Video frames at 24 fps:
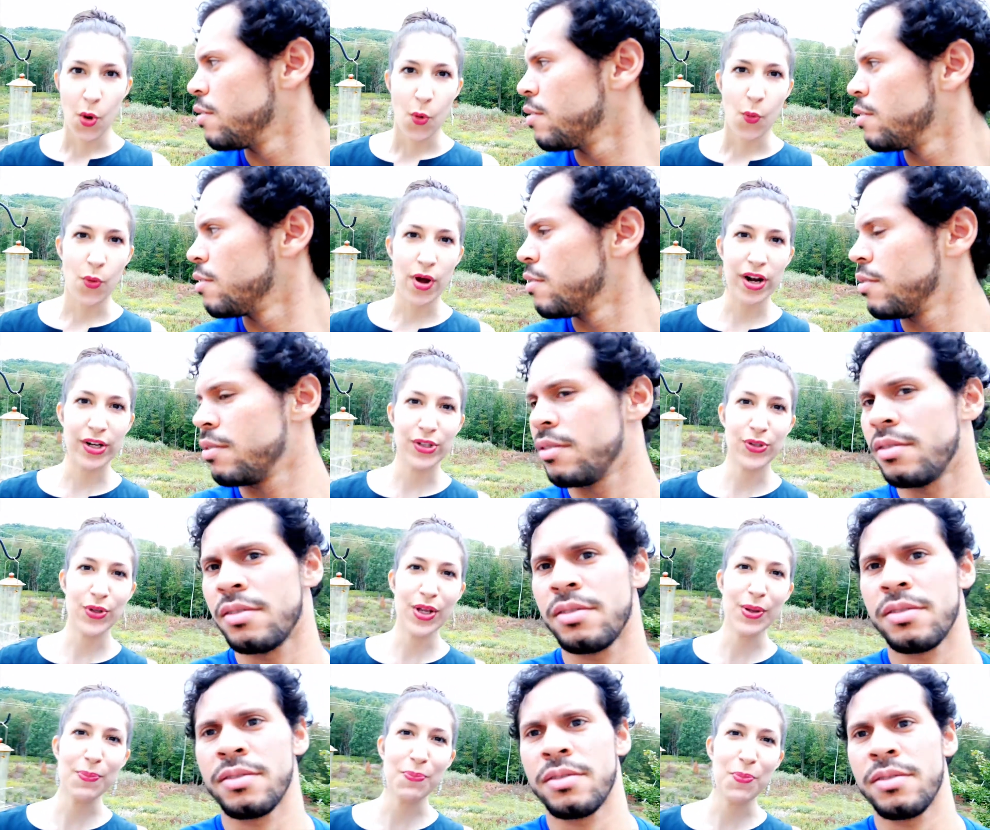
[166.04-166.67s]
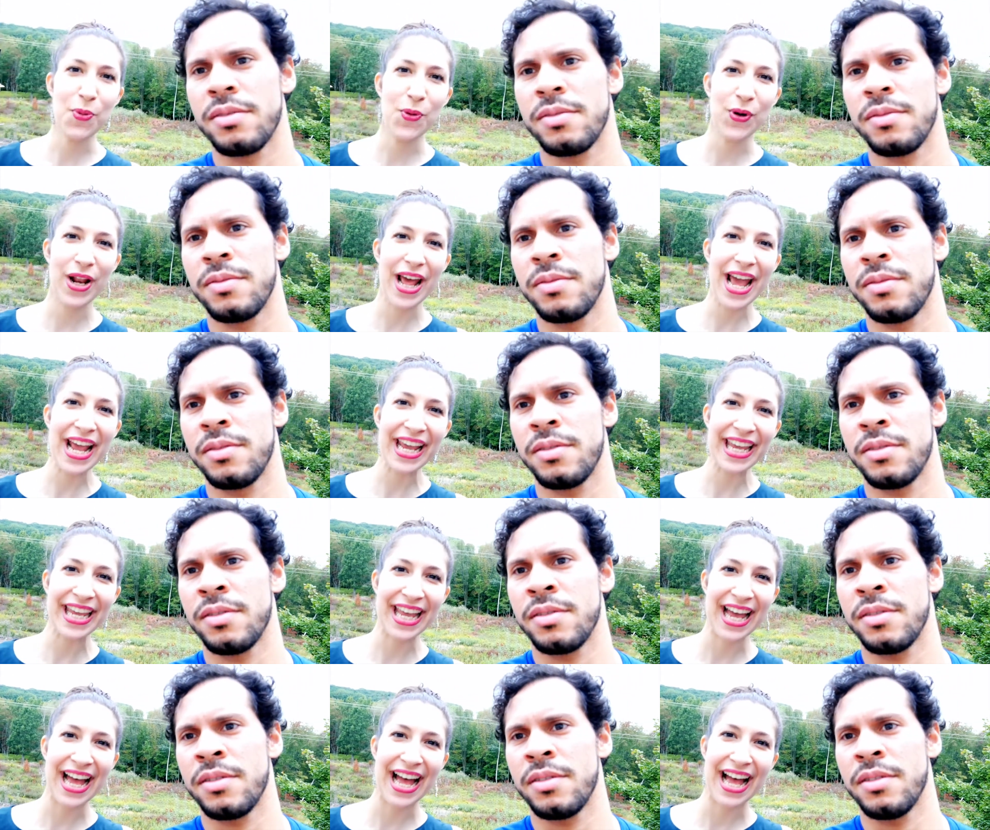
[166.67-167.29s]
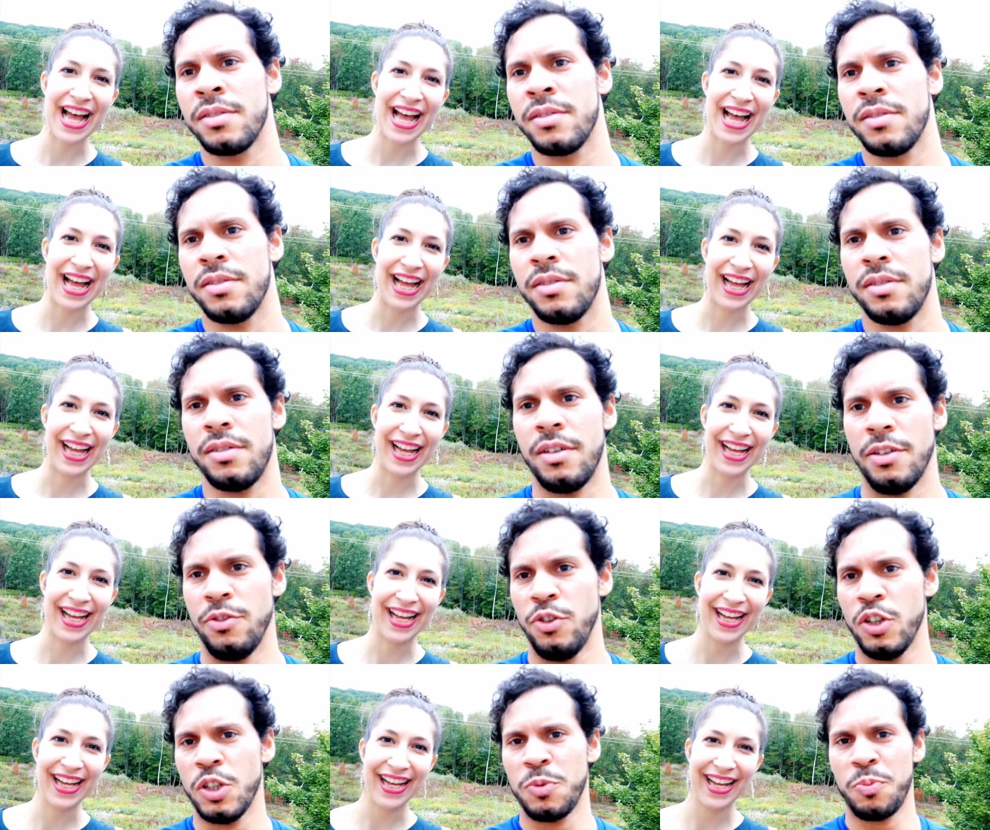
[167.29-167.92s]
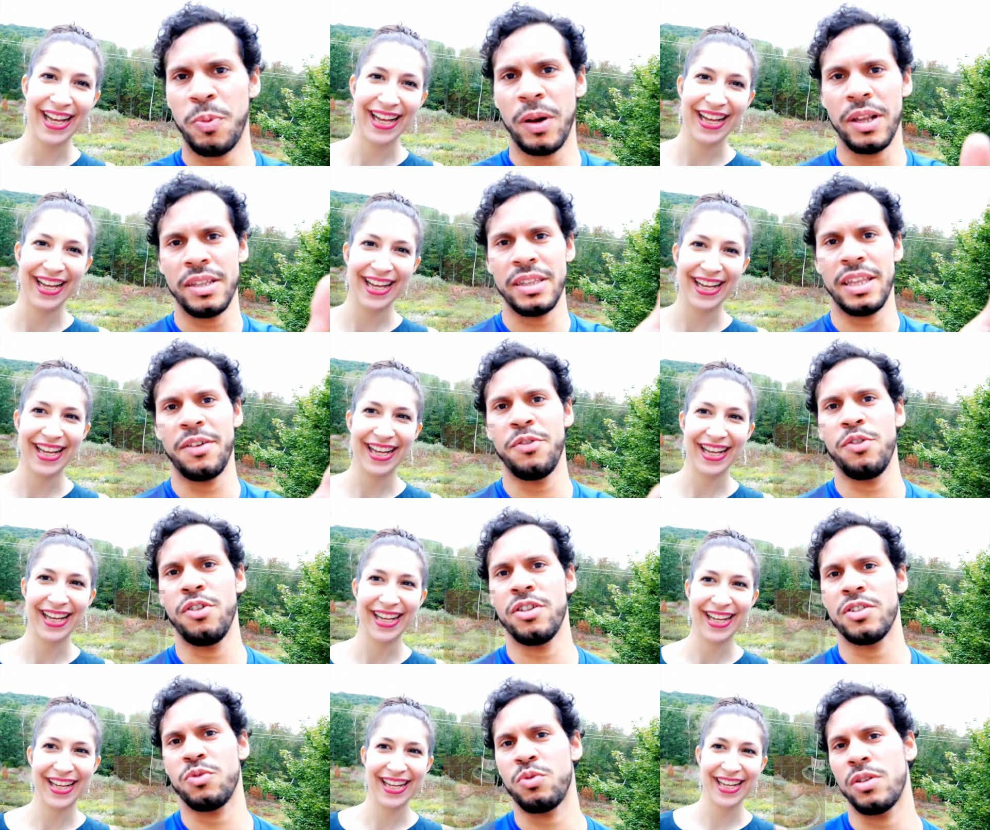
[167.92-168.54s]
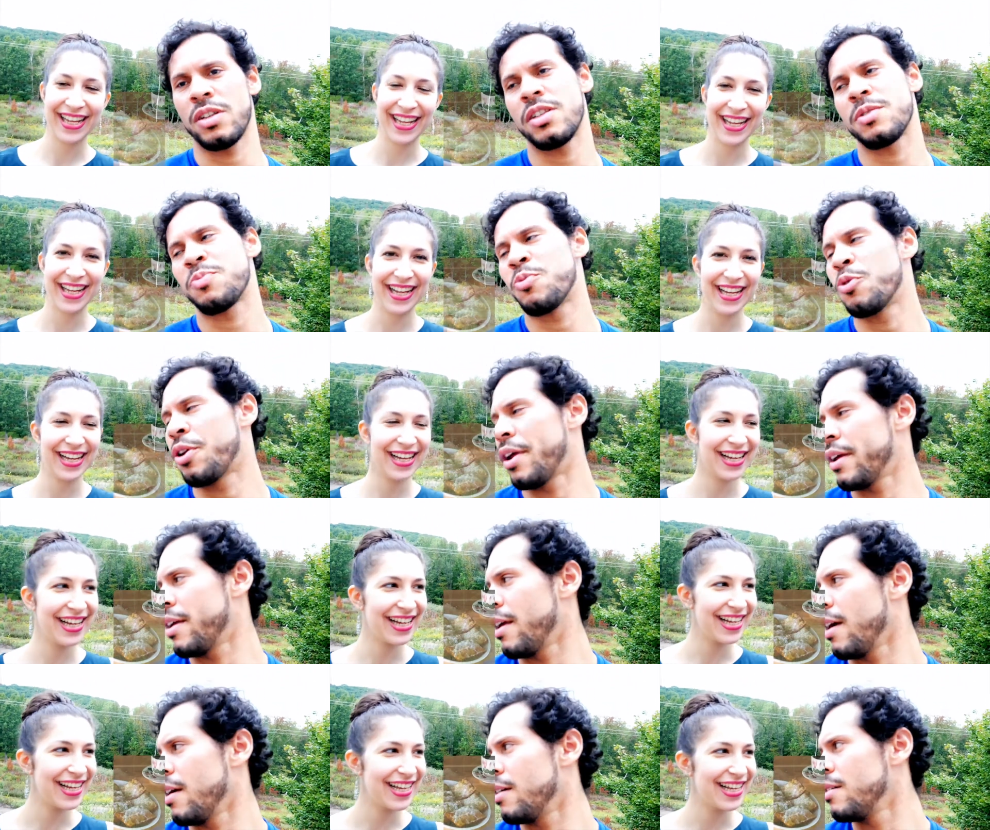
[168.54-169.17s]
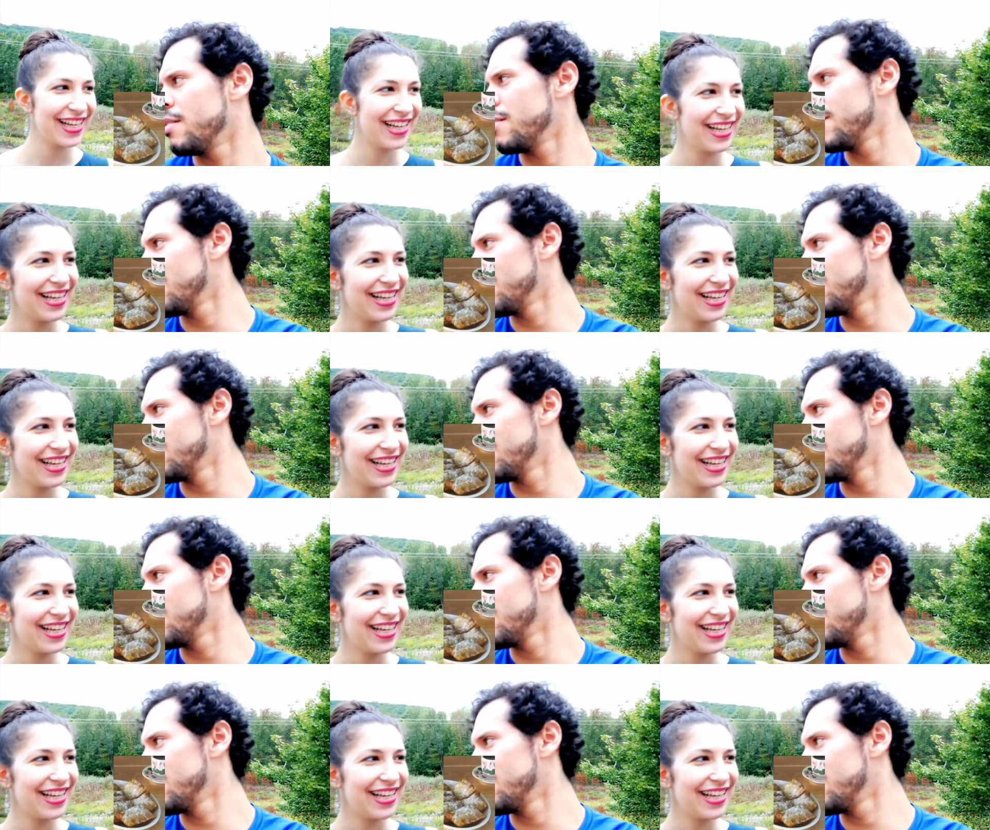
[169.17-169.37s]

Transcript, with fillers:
Speaker 1: We're doing pureka.
Speaker 2: Can you explain the viewers what is pureka.